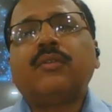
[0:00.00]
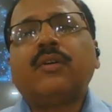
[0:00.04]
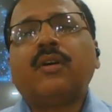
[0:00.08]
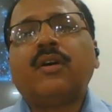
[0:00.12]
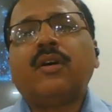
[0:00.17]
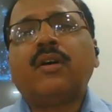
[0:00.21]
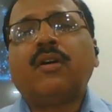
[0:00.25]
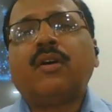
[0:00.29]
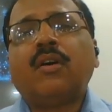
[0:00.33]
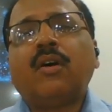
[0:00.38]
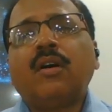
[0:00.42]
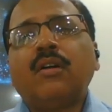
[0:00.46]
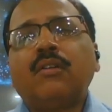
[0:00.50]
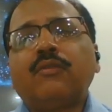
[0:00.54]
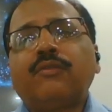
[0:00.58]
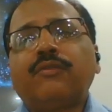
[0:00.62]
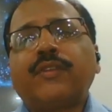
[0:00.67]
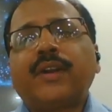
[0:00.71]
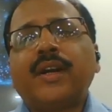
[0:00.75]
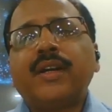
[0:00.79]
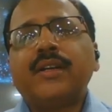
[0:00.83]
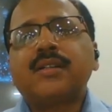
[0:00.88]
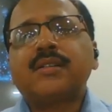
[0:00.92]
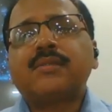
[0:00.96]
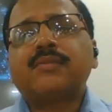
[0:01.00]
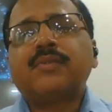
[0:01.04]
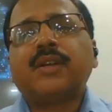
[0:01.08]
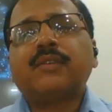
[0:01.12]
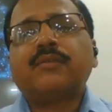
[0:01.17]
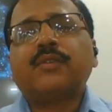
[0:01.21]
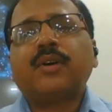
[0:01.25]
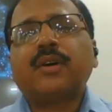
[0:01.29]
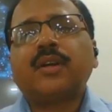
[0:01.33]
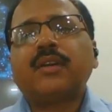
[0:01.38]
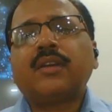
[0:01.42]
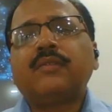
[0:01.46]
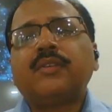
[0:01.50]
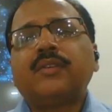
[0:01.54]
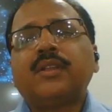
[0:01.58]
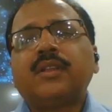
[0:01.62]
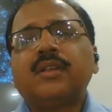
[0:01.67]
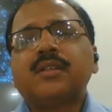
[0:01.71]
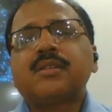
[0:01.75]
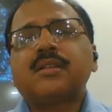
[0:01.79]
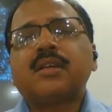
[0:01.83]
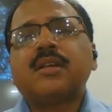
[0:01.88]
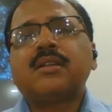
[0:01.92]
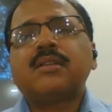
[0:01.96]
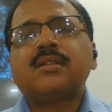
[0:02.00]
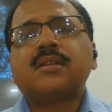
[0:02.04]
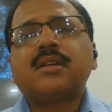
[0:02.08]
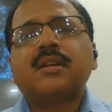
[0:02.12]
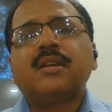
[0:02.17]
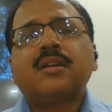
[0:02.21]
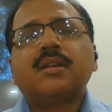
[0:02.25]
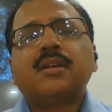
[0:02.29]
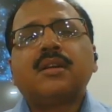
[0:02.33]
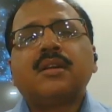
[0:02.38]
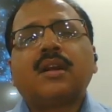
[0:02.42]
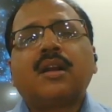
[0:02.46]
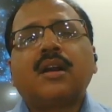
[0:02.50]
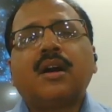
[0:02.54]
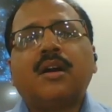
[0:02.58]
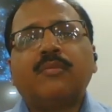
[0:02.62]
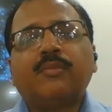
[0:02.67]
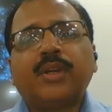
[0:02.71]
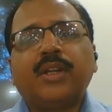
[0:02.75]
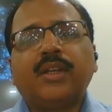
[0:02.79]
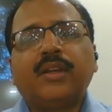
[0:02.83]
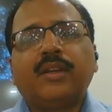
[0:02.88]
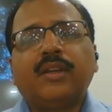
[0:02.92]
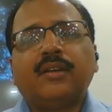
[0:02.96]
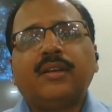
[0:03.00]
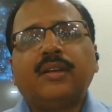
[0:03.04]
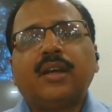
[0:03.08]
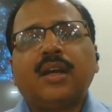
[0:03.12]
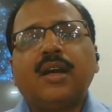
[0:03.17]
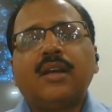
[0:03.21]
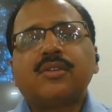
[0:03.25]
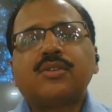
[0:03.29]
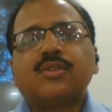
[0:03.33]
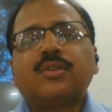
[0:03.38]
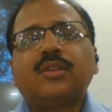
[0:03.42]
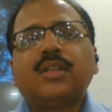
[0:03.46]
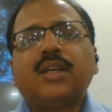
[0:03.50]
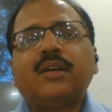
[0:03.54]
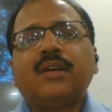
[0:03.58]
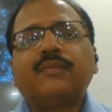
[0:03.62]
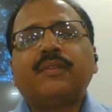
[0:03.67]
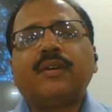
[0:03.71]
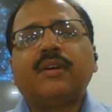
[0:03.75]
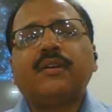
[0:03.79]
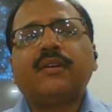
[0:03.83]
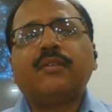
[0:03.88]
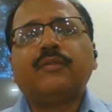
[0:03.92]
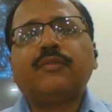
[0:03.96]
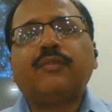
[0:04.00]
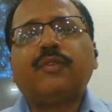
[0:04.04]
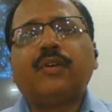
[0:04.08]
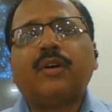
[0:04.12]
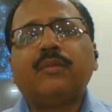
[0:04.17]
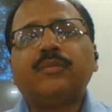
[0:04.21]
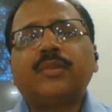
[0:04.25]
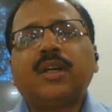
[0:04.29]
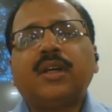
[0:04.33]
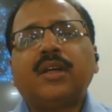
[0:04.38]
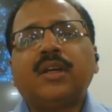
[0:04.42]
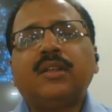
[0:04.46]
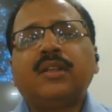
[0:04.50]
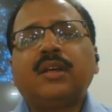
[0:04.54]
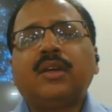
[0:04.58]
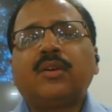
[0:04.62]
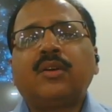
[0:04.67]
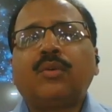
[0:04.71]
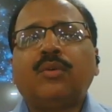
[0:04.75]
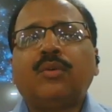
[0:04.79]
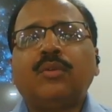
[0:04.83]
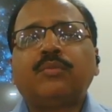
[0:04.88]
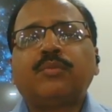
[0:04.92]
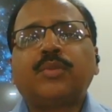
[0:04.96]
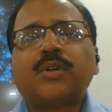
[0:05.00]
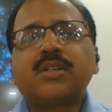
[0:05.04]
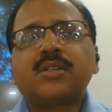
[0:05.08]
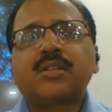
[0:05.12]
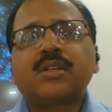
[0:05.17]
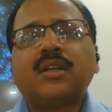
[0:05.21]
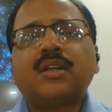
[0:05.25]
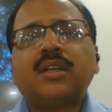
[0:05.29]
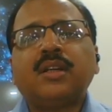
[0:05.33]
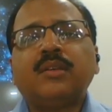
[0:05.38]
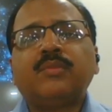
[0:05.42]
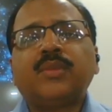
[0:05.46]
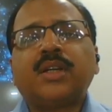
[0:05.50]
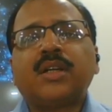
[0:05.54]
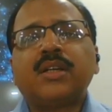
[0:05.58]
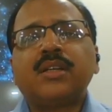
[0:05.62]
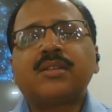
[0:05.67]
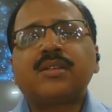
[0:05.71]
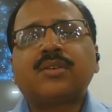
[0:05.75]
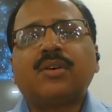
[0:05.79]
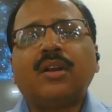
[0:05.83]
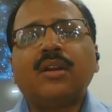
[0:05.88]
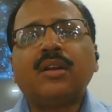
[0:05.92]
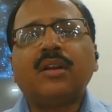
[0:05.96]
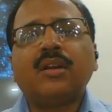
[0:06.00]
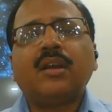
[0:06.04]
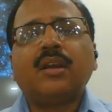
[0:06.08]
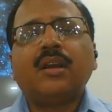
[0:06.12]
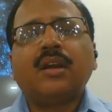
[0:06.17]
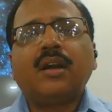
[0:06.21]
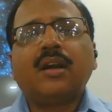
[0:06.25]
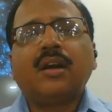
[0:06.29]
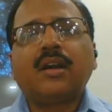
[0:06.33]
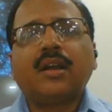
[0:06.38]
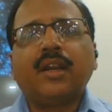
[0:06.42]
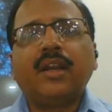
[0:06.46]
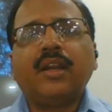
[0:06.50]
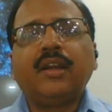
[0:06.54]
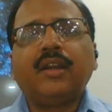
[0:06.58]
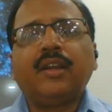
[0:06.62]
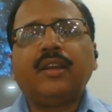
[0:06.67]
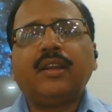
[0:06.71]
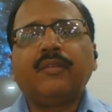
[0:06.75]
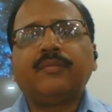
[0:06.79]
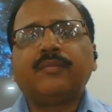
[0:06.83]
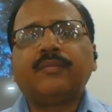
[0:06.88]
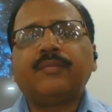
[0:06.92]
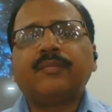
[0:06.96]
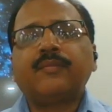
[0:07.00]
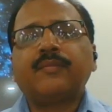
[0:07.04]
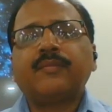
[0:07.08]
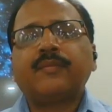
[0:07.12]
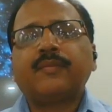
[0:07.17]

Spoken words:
all friends were working with the Sun company. And so they have formed their own personal team that is called Green Team.